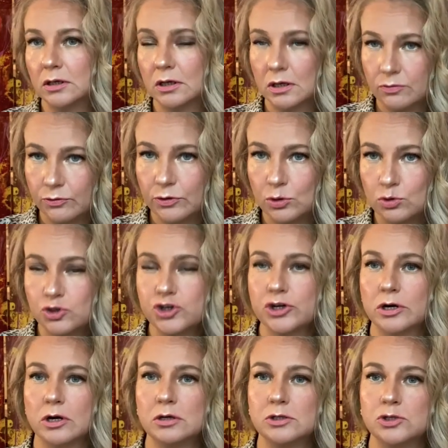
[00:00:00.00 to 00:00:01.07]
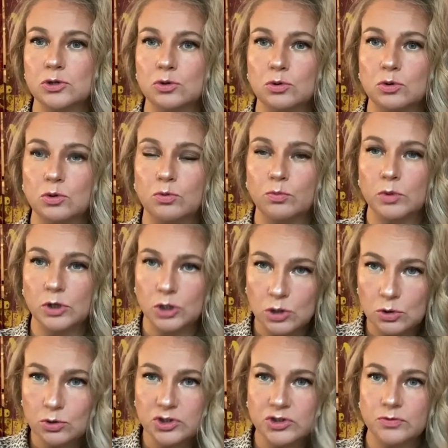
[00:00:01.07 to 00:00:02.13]
her future to
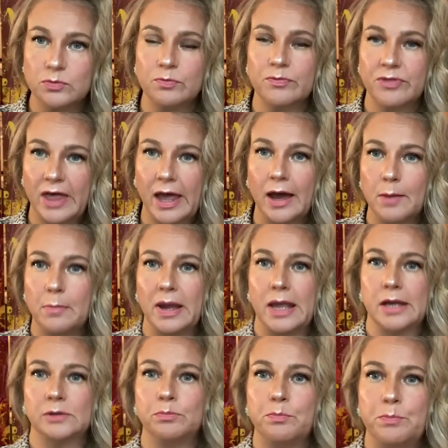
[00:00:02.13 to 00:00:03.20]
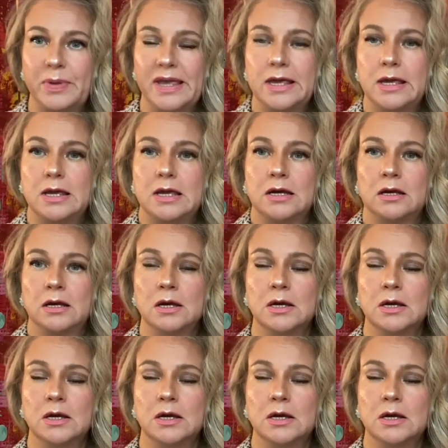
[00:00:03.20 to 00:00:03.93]
use them and be